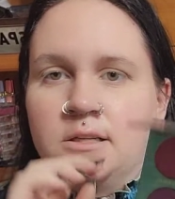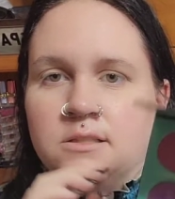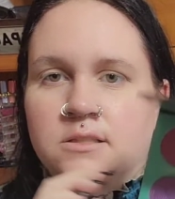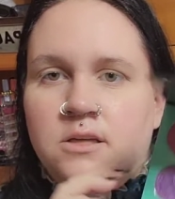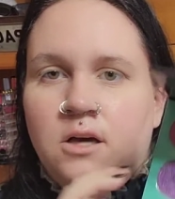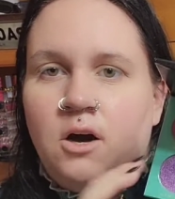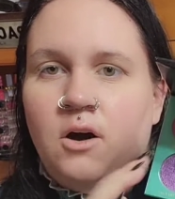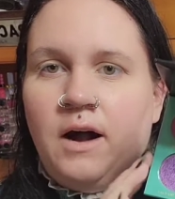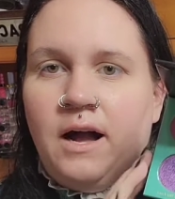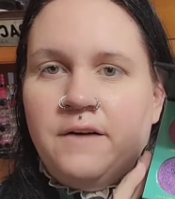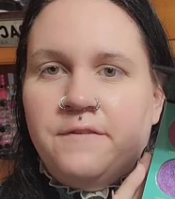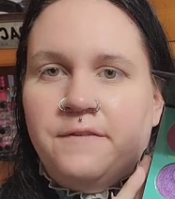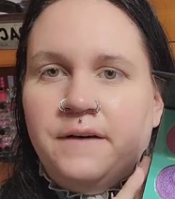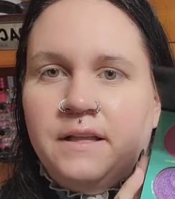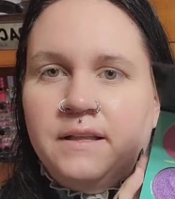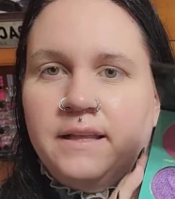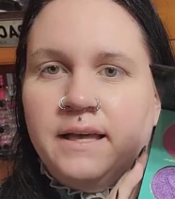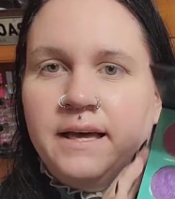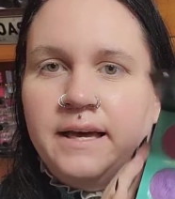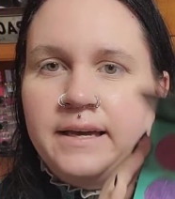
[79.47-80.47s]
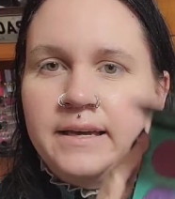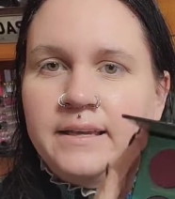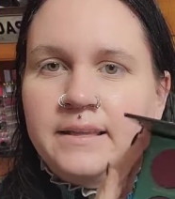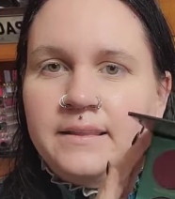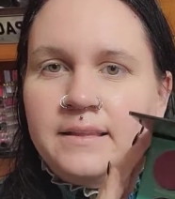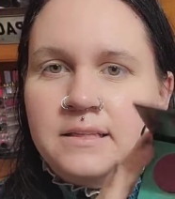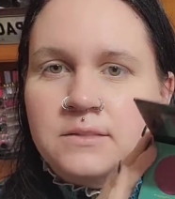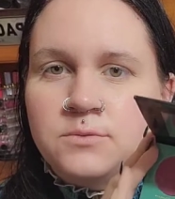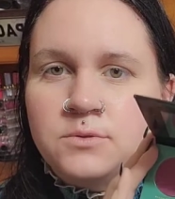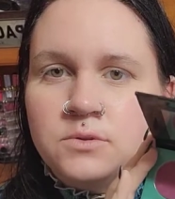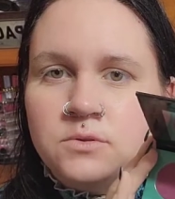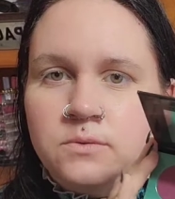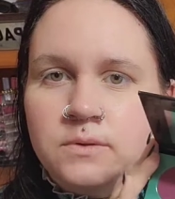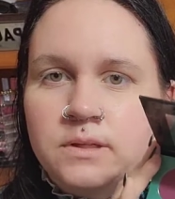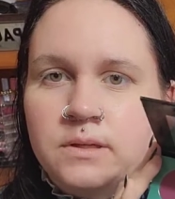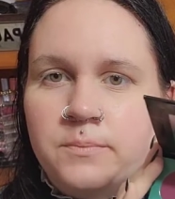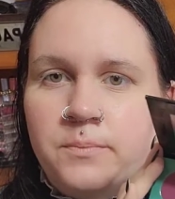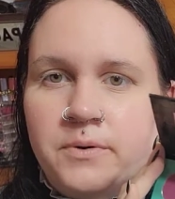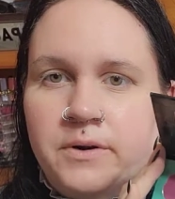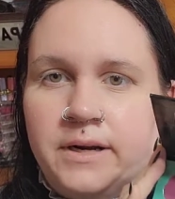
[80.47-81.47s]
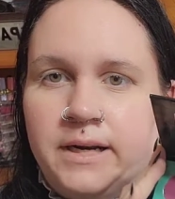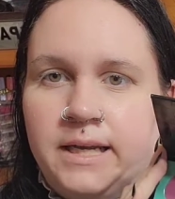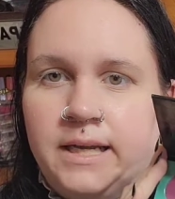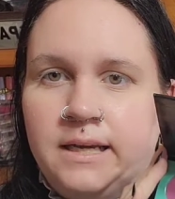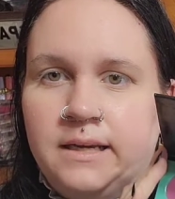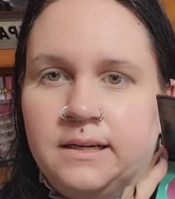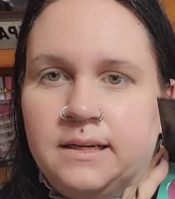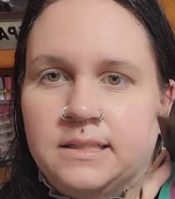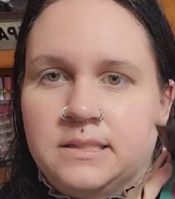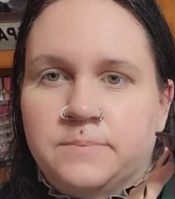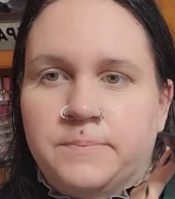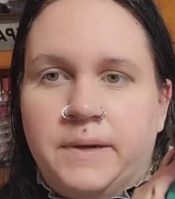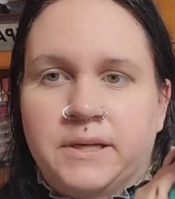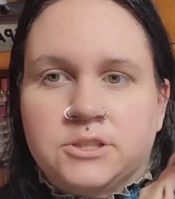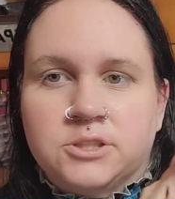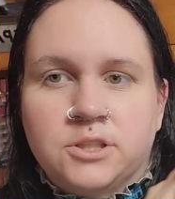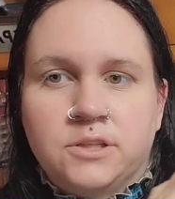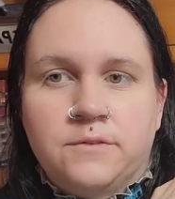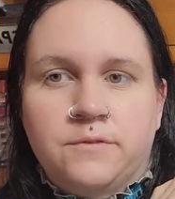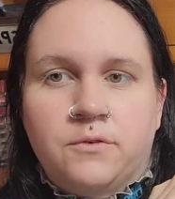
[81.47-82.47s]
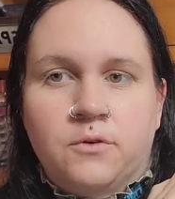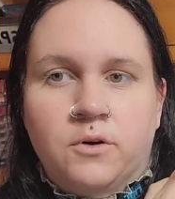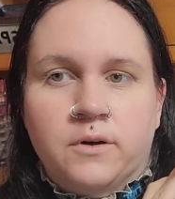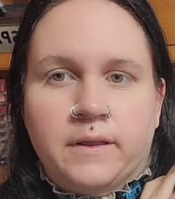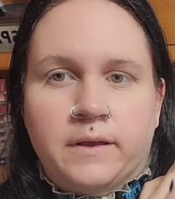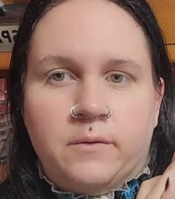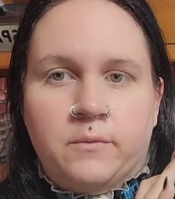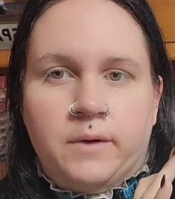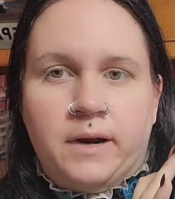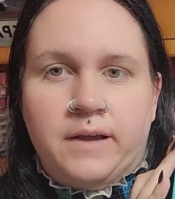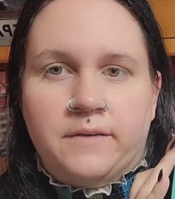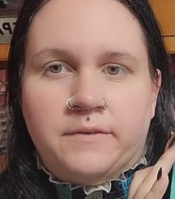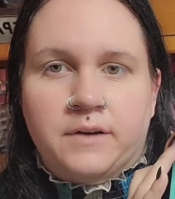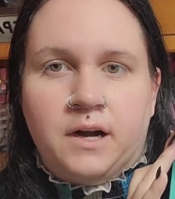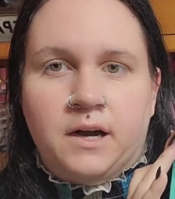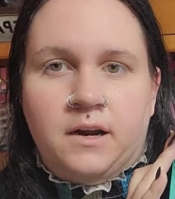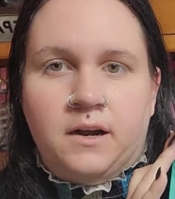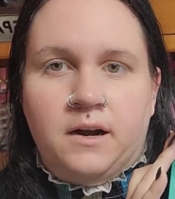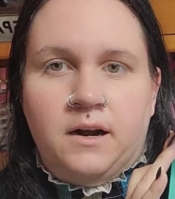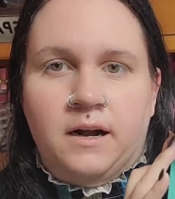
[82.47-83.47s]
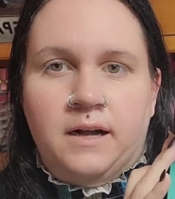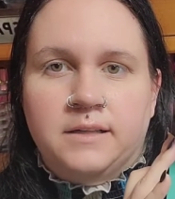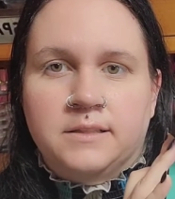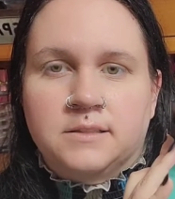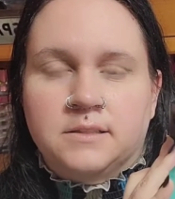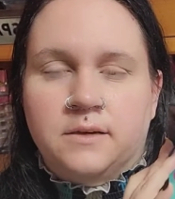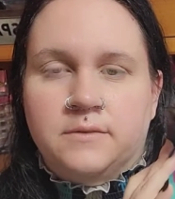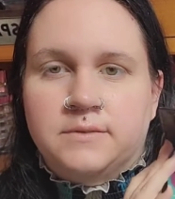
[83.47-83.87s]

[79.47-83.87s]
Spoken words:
So I felt like this was really pretty, especially for like what I've got on.